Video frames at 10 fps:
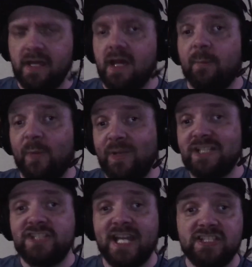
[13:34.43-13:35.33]
But what did
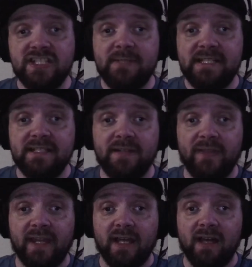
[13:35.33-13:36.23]
ChatGPT
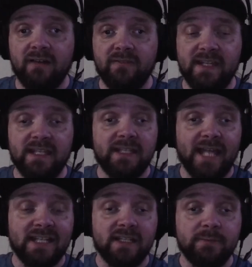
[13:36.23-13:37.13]
think of the
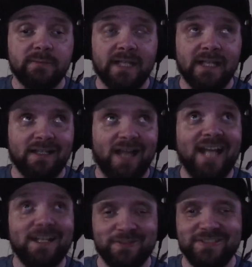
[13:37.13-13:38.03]
end of
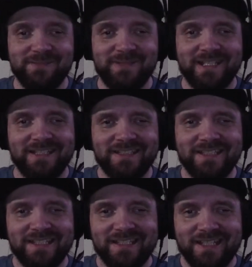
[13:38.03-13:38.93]
IWGP
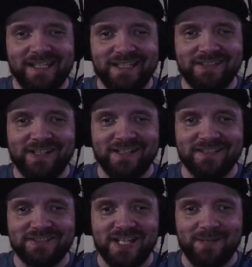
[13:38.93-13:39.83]
Intercontinental
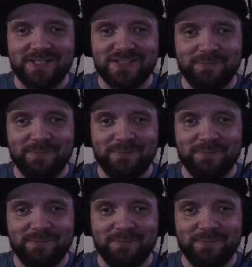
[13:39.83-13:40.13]
Championship?